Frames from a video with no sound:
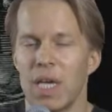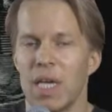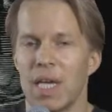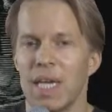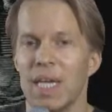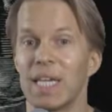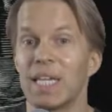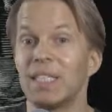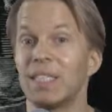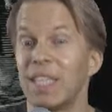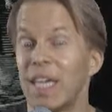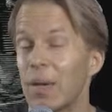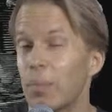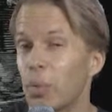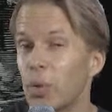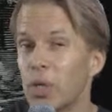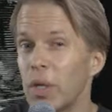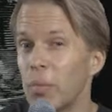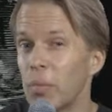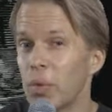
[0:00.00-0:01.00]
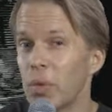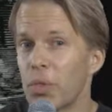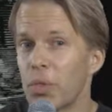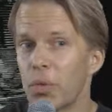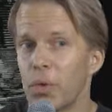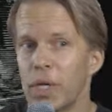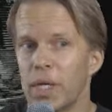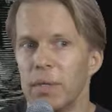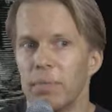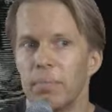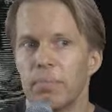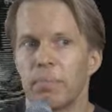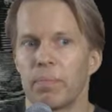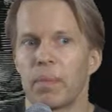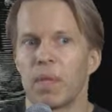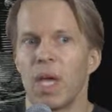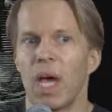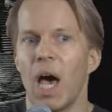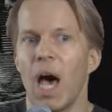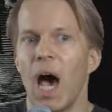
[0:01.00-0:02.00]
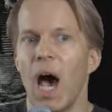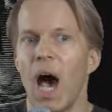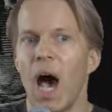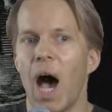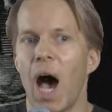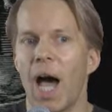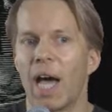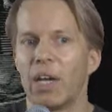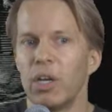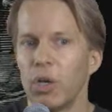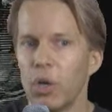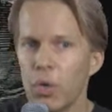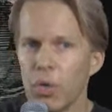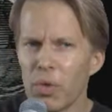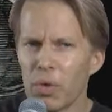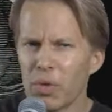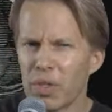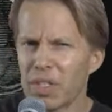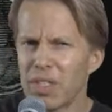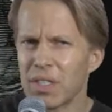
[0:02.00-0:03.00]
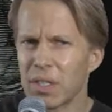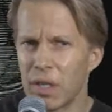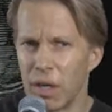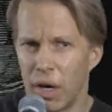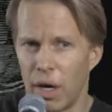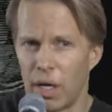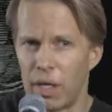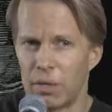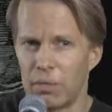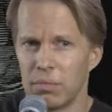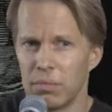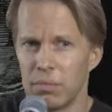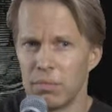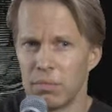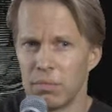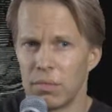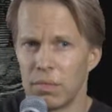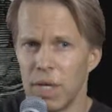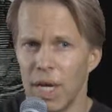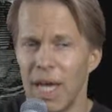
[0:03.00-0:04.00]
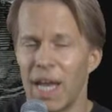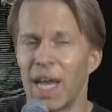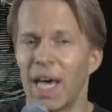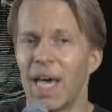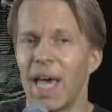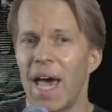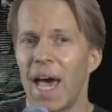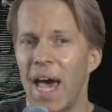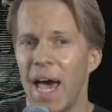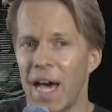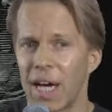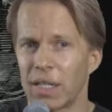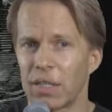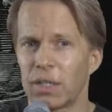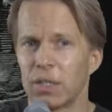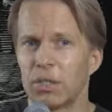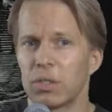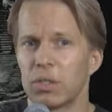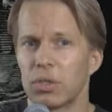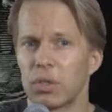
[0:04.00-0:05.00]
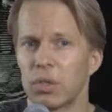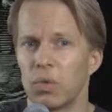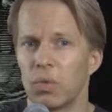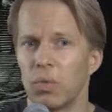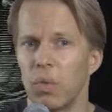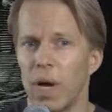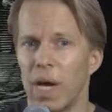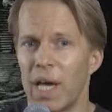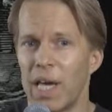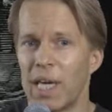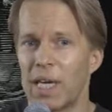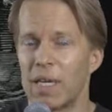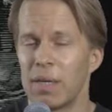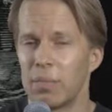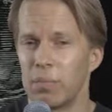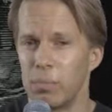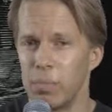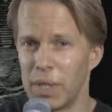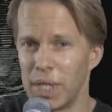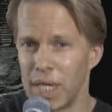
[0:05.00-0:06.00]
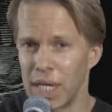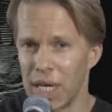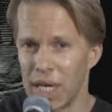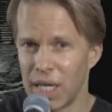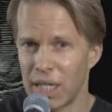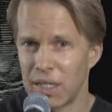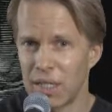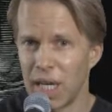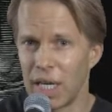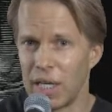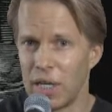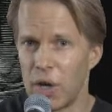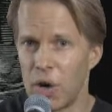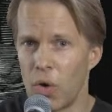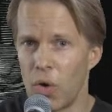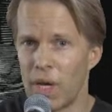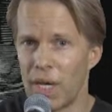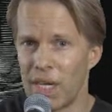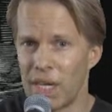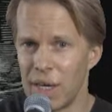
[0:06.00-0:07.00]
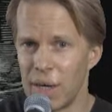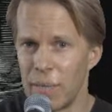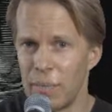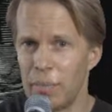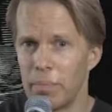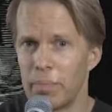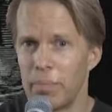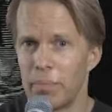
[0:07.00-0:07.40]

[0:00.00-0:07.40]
Example number 3. I know there is a God, and I act a certain way because I know Him.